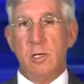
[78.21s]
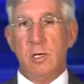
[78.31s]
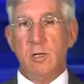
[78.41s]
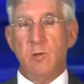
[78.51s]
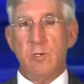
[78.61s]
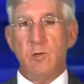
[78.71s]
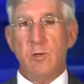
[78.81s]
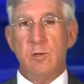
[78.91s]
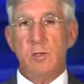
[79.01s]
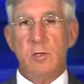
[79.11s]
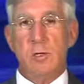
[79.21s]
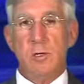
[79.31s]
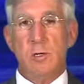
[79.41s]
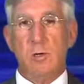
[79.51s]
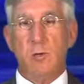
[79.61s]
and we structured
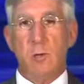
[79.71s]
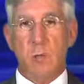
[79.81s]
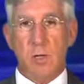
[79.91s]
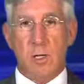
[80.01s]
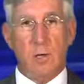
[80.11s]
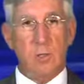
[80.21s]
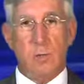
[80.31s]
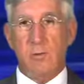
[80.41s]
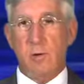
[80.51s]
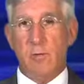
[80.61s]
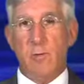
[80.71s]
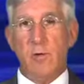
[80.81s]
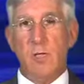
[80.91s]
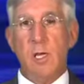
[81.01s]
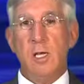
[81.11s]
uh, a quarter million dollars my very
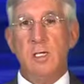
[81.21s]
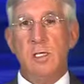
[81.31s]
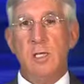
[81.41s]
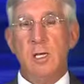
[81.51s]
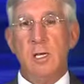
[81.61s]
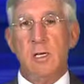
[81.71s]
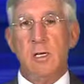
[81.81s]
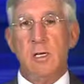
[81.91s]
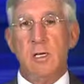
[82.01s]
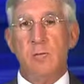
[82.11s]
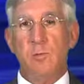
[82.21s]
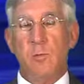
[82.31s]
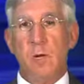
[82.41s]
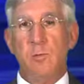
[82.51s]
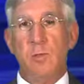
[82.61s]
first case and uh,
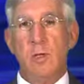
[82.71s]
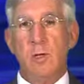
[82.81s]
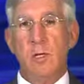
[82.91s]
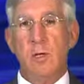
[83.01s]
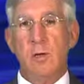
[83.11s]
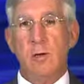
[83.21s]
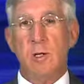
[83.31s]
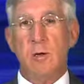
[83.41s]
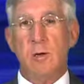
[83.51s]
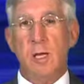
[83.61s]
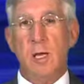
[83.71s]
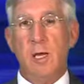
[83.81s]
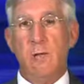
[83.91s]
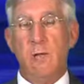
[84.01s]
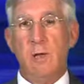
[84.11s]
probably within a year, year and a
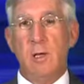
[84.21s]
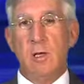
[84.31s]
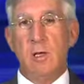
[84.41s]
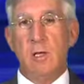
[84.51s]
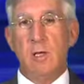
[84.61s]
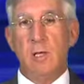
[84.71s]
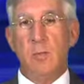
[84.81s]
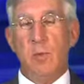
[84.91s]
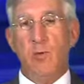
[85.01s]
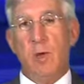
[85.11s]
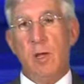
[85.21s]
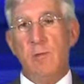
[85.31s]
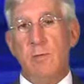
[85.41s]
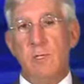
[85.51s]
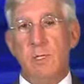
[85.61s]
half in keeping track
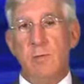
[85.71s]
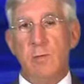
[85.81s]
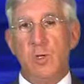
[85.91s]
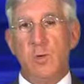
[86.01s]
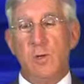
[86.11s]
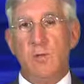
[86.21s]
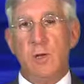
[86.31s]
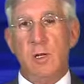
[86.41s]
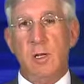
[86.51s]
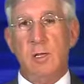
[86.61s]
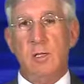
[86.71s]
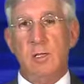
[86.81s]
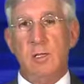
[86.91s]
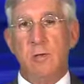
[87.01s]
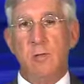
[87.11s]
of this individual I found out
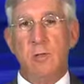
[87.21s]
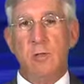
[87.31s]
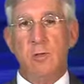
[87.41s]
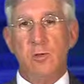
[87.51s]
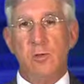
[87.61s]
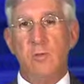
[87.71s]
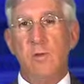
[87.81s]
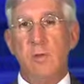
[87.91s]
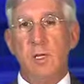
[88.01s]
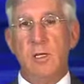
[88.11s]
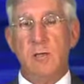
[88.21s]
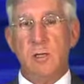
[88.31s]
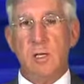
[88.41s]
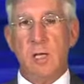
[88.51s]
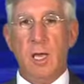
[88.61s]
that the original 250 he
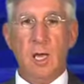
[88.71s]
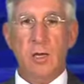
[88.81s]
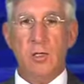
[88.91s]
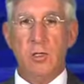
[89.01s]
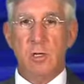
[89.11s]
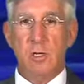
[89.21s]
took in cash